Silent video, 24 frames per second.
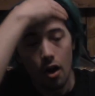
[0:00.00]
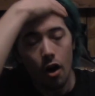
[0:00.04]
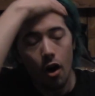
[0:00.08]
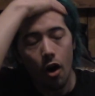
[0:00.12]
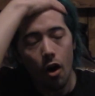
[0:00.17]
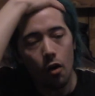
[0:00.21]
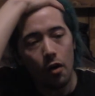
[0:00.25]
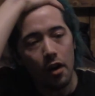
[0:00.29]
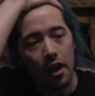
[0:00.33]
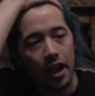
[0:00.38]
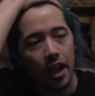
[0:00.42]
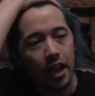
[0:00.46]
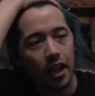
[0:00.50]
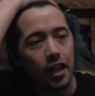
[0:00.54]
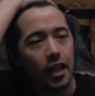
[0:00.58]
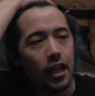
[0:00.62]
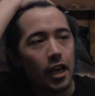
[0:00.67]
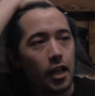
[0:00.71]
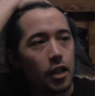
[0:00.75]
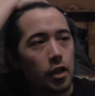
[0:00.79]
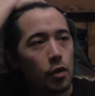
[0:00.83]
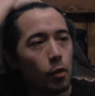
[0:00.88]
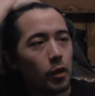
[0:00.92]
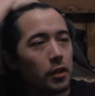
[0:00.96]
oh, hey,
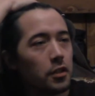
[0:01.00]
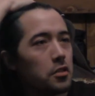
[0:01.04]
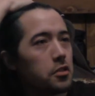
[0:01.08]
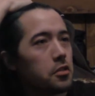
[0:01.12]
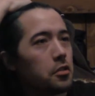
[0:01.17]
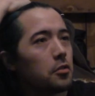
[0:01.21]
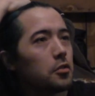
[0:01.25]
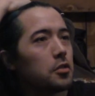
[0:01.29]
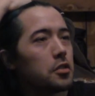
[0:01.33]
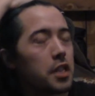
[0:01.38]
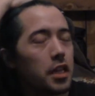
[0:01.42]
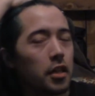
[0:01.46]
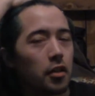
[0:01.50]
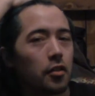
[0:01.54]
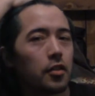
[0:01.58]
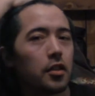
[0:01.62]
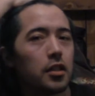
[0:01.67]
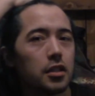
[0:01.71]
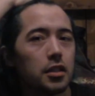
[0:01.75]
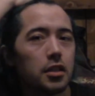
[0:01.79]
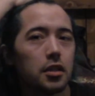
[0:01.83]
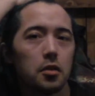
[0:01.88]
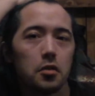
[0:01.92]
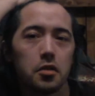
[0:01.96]
the Winter Soldier's out on the
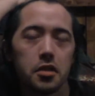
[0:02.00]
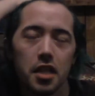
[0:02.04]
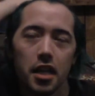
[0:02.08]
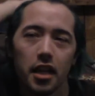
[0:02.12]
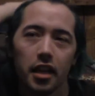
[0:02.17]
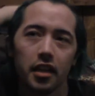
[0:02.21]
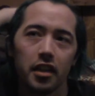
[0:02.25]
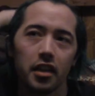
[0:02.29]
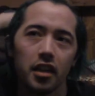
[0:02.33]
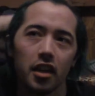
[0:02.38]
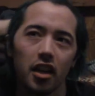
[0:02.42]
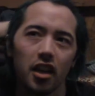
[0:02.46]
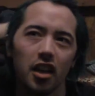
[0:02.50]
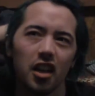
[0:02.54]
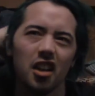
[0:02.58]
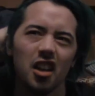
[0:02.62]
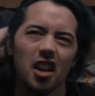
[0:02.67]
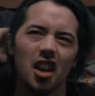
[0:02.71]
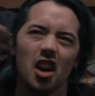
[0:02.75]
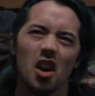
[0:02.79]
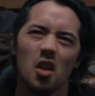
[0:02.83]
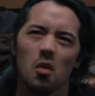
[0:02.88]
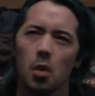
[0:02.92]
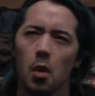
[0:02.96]
loose, and,
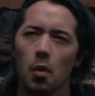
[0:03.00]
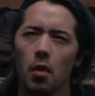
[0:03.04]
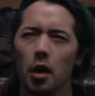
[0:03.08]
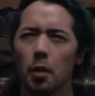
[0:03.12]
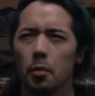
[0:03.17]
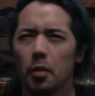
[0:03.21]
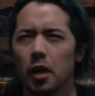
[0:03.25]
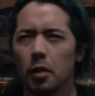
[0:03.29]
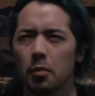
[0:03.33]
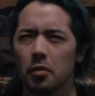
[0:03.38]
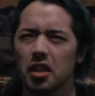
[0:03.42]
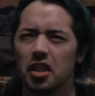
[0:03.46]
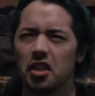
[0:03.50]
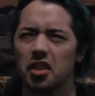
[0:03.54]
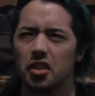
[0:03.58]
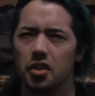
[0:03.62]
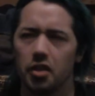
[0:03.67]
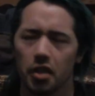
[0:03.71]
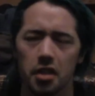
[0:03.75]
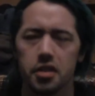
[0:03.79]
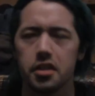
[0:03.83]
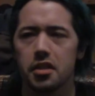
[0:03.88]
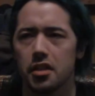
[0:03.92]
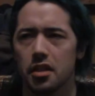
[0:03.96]
we want to bring him to
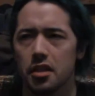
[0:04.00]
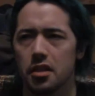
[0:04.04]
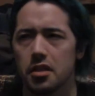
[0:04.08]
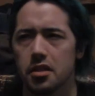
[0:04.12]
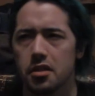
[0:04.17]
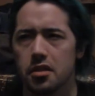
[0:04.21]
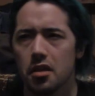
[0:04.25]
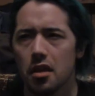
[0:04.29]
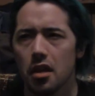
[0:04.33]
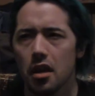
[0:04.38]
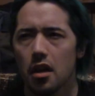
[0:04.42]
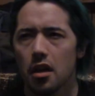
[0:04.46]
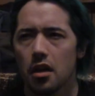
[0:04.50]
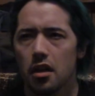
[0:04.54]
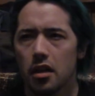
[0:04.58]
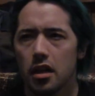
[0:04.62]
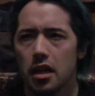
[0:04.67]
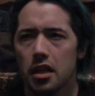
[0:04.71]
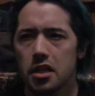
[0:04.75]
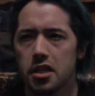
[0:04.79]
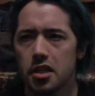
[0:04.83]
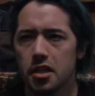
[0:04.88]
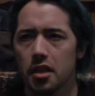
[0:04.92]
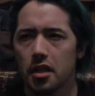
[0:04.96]
justice.
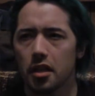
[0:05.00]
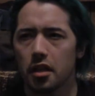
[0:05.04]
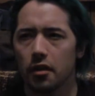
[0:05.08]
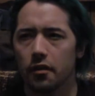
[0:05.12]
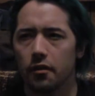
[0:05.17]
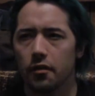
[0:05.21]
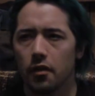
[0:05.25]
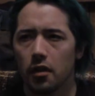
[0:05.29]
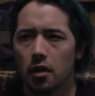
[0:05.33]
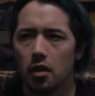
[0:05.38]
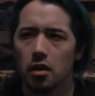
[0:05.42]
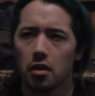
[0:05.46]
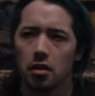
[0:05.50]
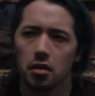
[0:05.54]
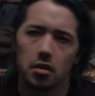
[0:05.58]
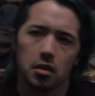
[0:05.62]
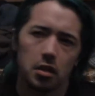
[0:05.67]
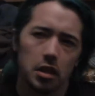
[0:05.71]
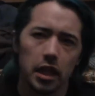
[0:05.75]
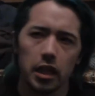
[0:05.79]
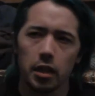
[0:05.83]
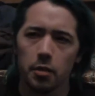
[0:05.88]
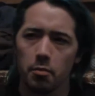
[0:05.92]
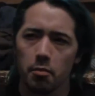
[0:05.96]
Instead of, oh,
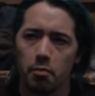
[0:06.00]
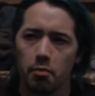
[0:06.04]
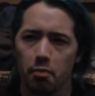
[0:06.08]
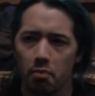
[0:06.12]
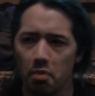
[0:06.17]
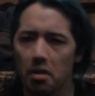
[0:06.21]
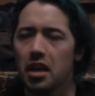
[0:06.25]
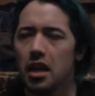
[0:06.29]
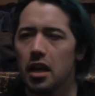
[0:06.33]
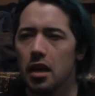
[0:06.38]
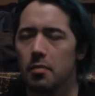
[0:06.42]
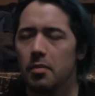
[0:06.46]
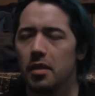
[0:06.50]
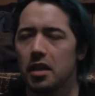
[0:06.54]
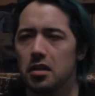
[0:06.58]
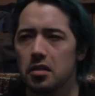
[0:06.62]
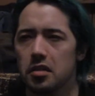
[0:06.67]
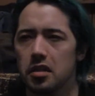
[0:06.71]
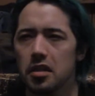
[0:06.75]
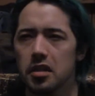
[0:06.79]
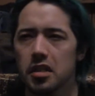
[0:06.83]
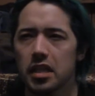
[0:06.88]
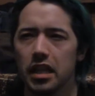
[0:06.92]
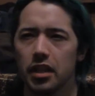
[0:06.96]
let him be because
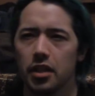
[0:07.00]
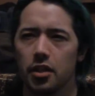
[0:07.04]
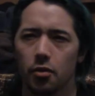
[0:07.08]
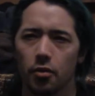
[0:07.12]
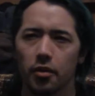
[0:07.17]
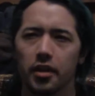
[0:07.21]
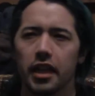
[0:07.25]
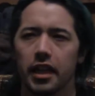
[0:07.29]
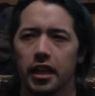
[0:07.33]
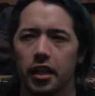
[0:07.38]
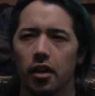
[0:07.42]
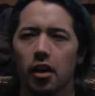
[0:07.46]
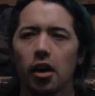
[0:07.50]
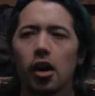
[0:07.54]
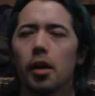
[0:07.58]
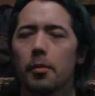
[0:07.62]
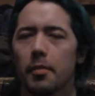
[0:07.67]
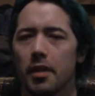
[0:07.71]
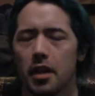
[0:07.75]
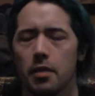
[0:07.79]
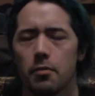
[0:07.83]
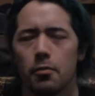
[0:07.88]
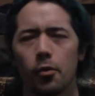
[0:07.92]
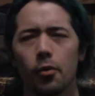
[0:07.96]
he's not doing any harm
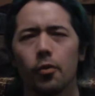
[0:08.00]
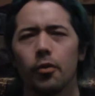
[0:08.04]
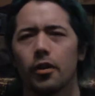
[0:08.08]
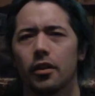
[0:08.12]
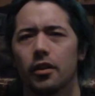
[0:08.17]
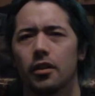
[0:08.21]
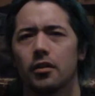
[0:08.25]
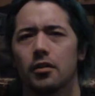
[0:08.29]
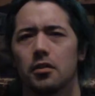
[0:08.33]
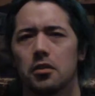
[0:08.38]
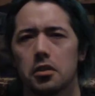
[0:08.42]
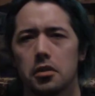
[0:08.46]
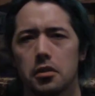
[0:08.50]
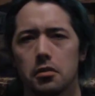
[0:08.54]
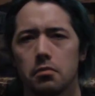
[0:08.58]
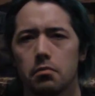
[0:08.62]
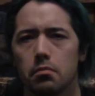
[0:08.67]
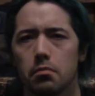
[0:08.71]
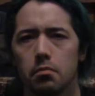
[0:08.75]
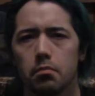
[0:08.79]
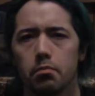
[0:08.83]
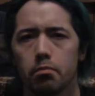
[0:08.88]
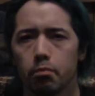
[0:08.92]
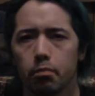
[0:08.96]
anymore,
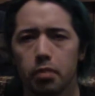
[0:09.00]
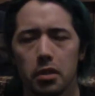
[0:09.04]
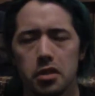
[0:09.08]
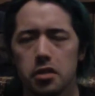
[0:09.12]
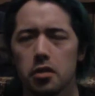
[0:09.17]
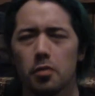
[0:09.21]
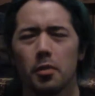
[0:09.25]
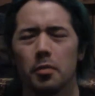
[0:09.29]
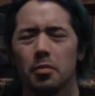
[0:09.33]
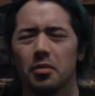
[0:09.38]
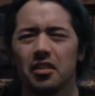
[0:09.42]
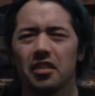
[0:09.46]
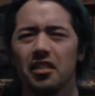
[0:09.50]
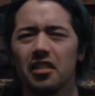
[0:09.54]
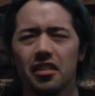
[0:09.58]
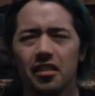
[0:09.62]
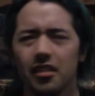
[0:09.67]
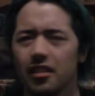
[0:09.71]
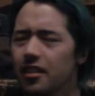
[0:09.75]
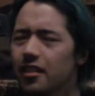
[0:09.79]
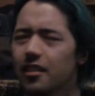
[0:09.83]
presumably.